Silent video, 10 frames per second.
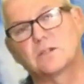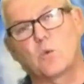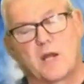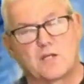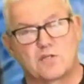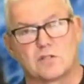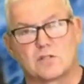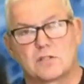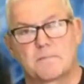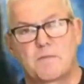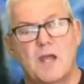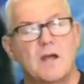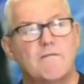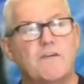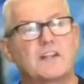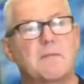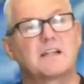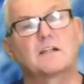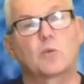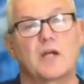questions.
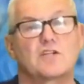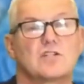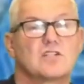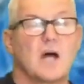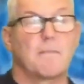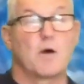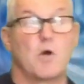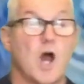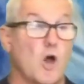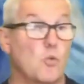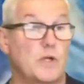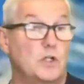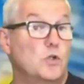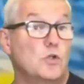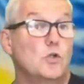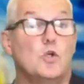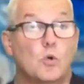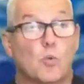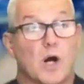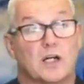Fundamental questions about how we do
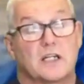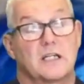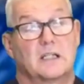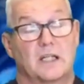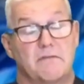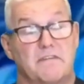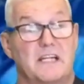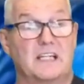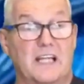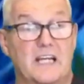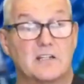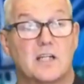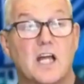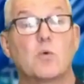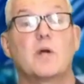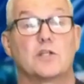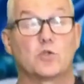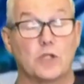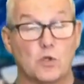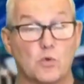work, live, and learn, and where it's going
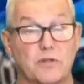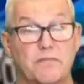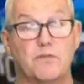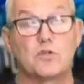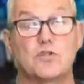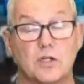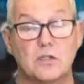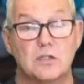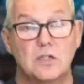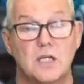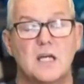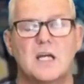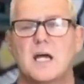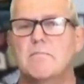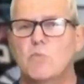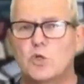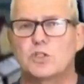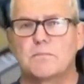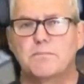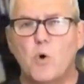to go in the future. And most
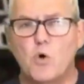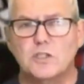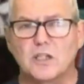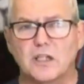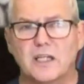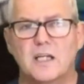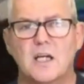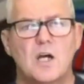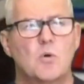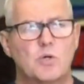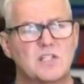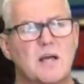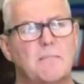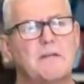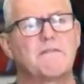importantly, what does that mean for